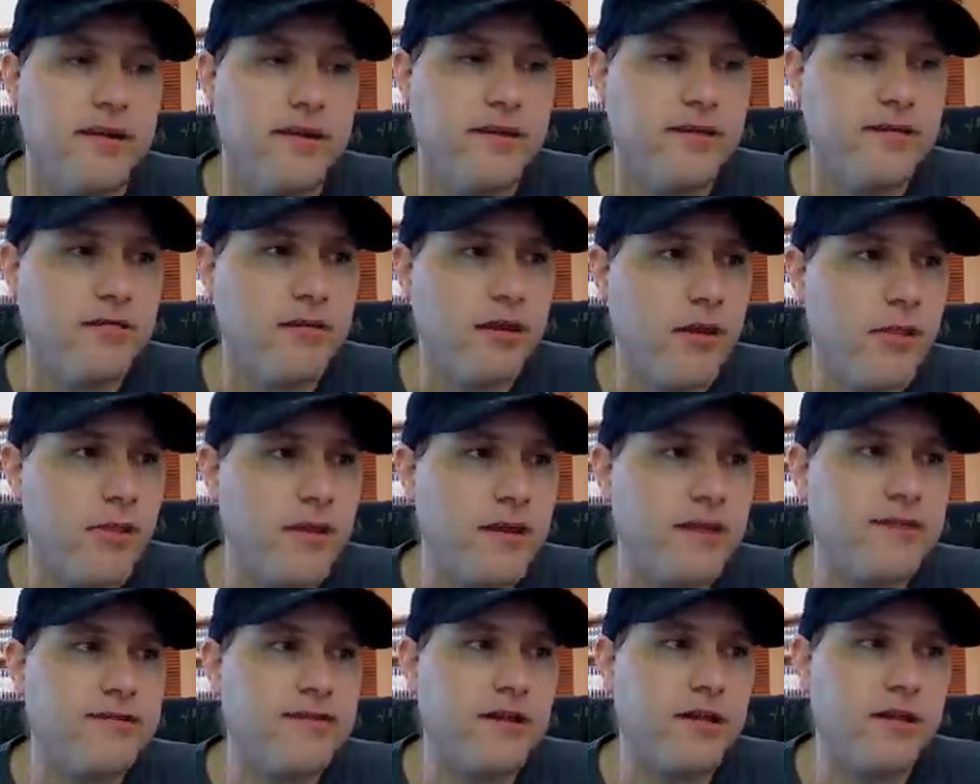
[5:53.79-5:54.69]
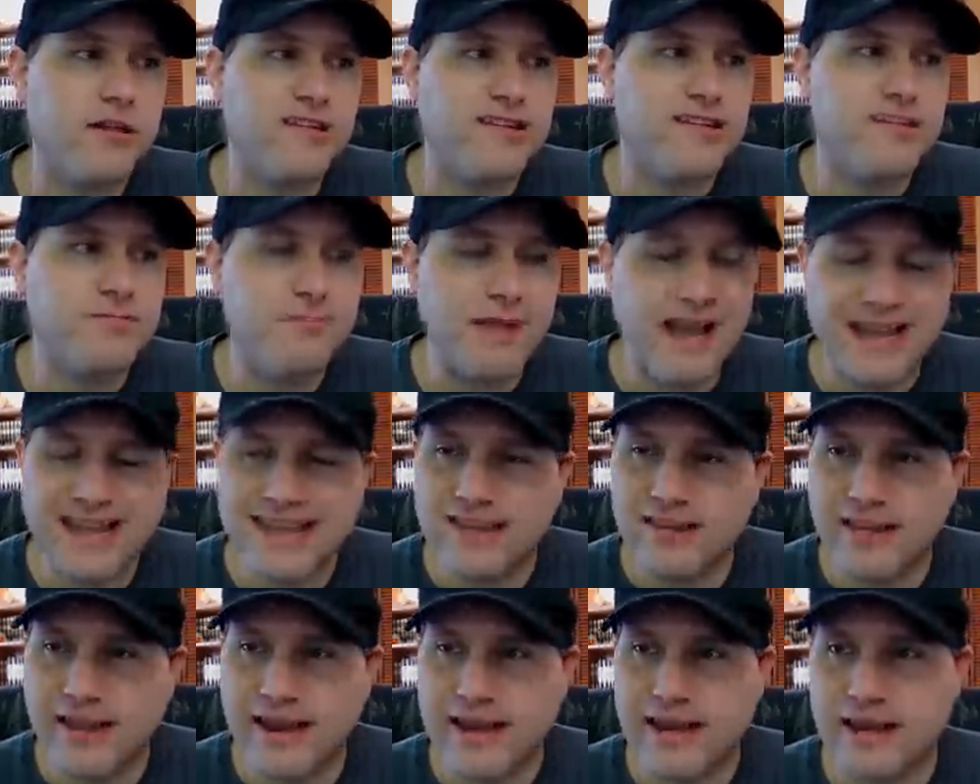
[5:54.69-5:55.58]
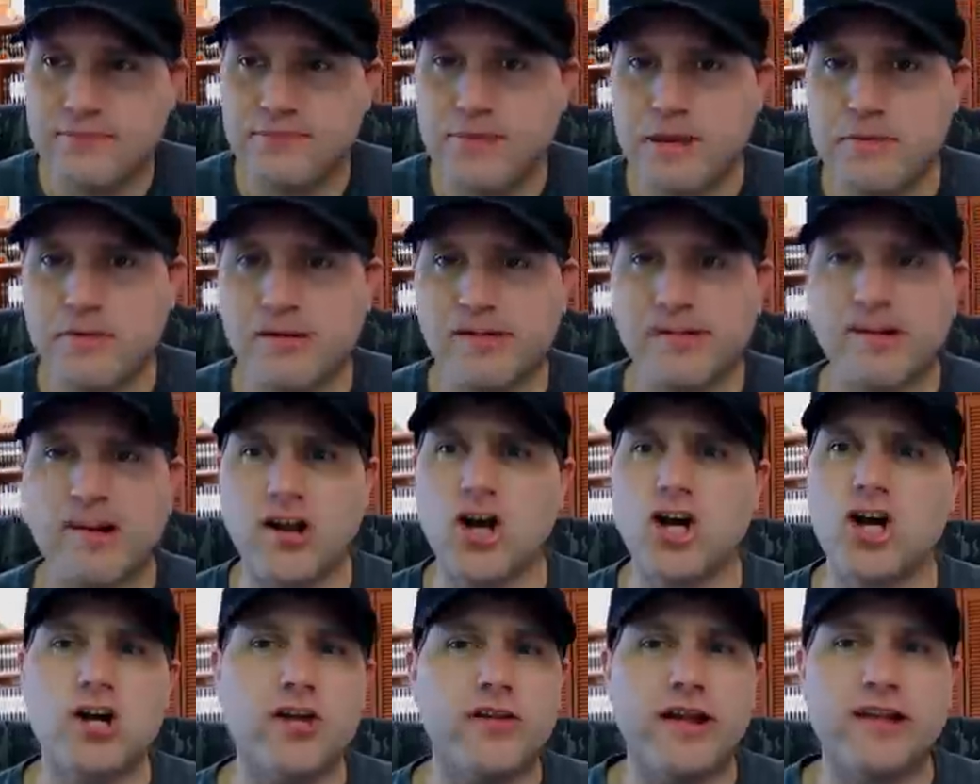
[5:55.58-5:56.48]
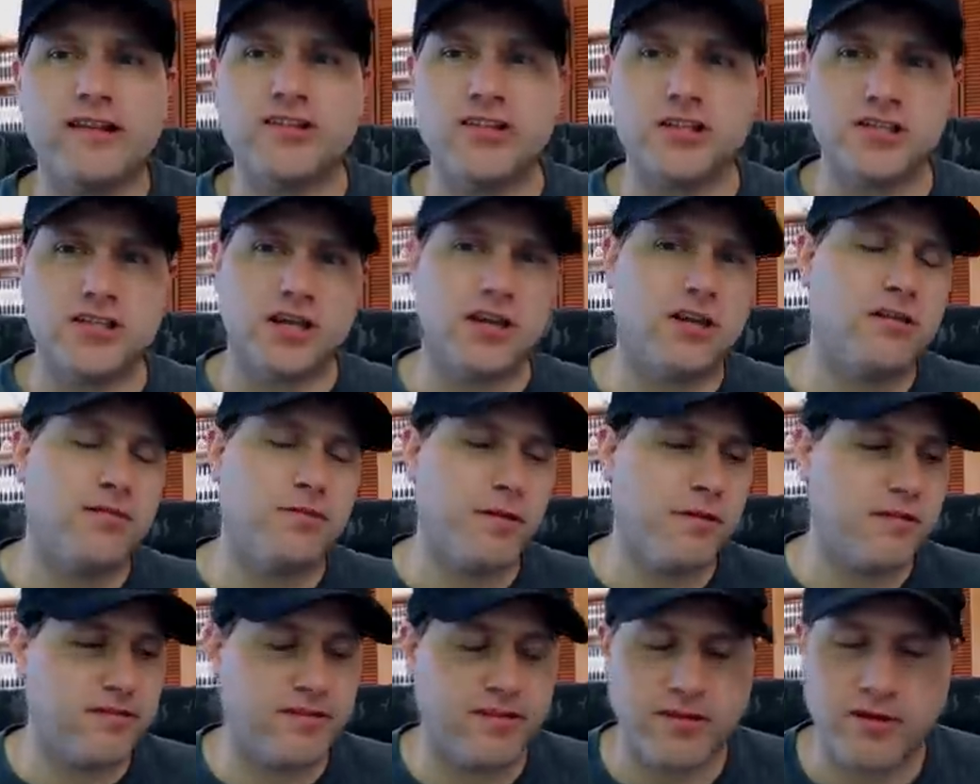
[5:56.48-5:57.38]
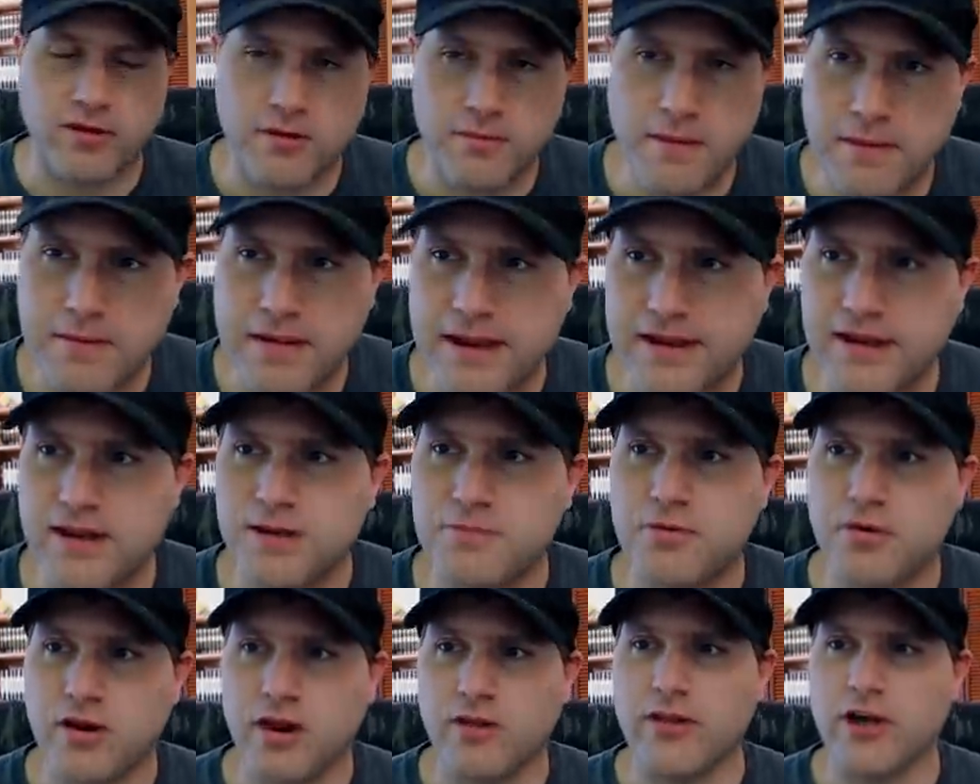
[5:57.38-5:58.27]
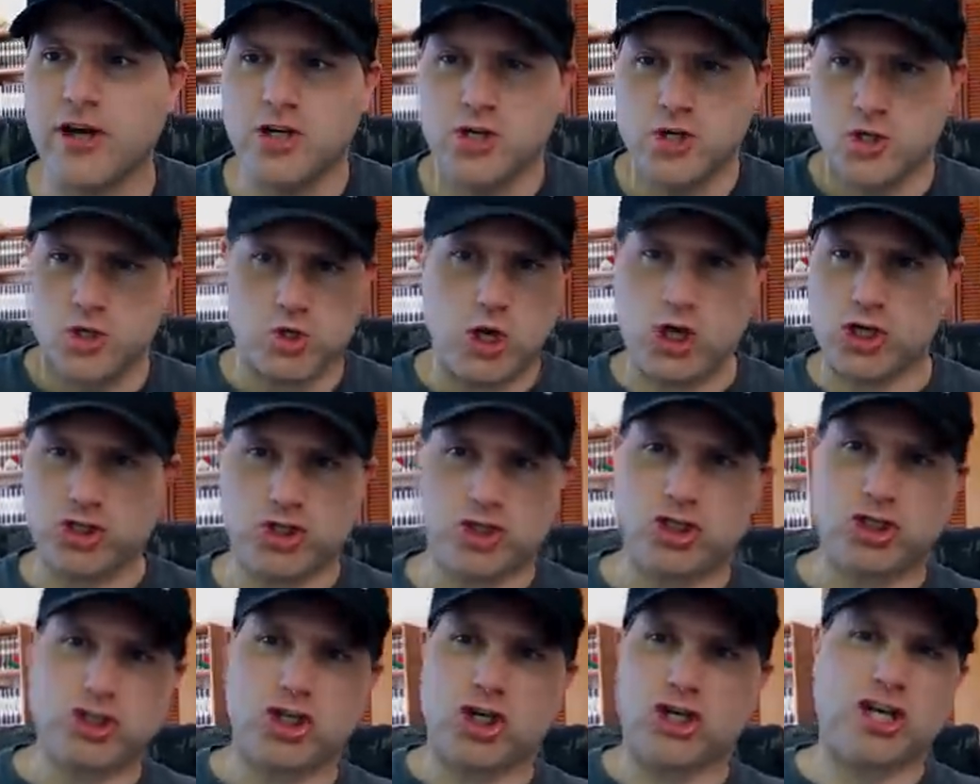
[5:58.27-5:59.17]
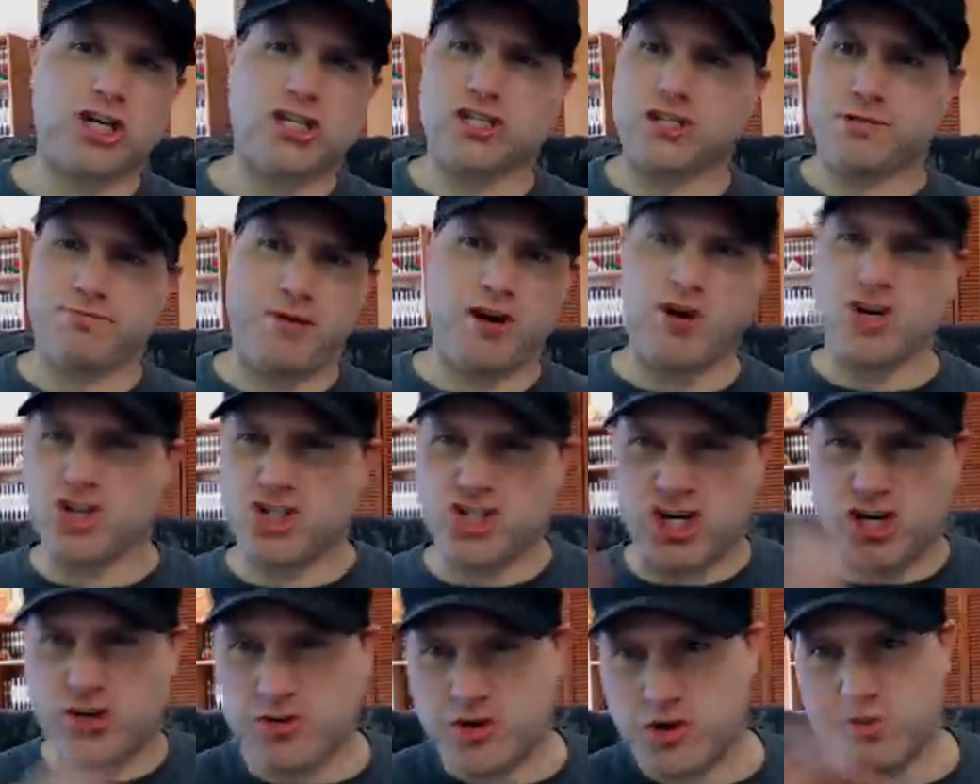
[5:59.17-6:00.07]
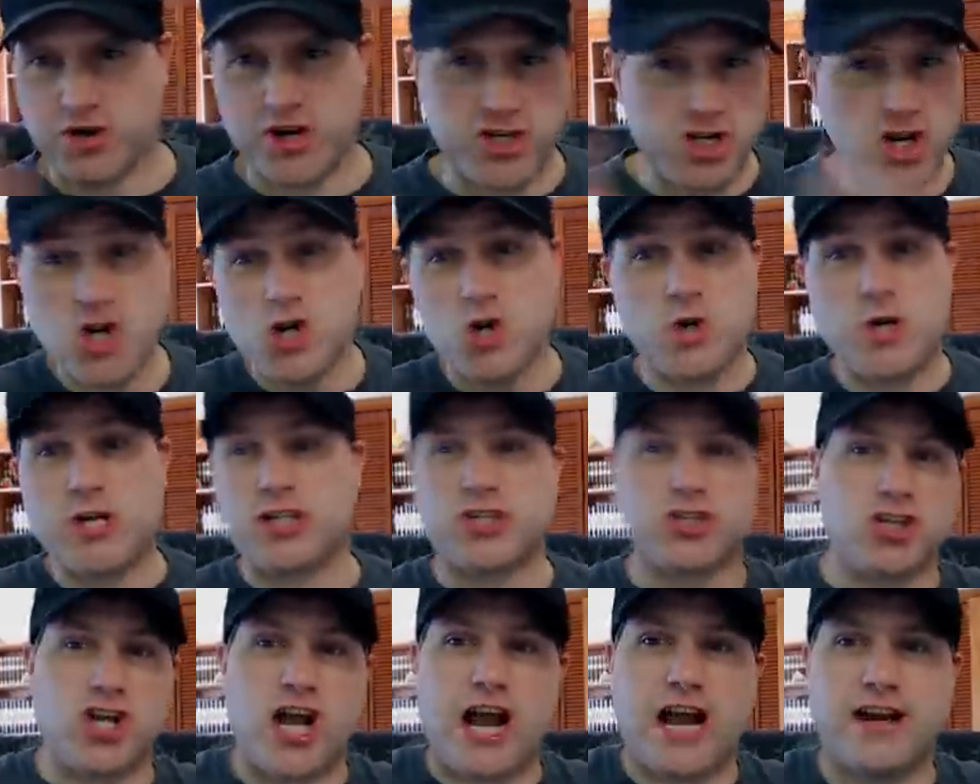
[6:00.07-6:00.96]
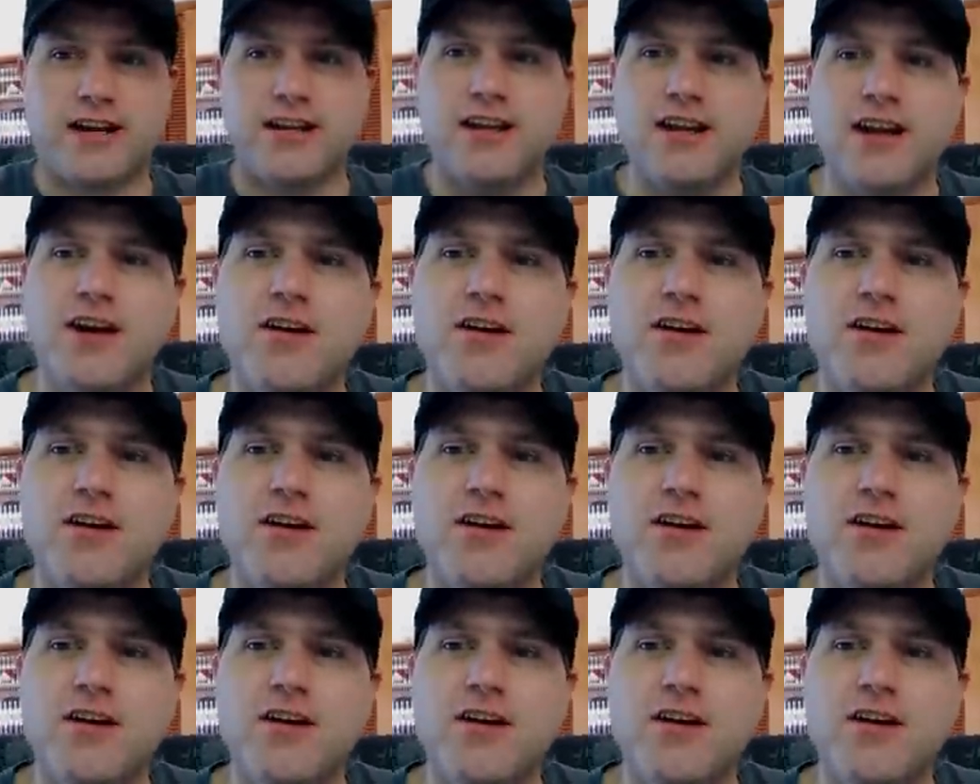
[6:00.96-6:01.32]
These are all things that are speculated. People are thinking, oh, that's just a conspiracy theory. Maybe I need to put on the that's just a conspiracy theory. No, it's not. You